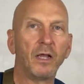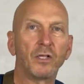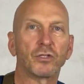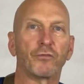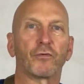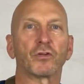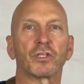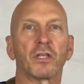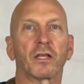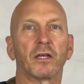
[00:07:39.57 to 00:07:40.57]
So the first
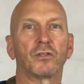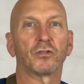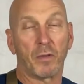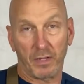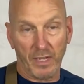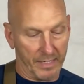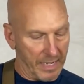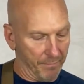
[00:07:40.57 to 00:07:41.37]
thing I'm going to do is, again,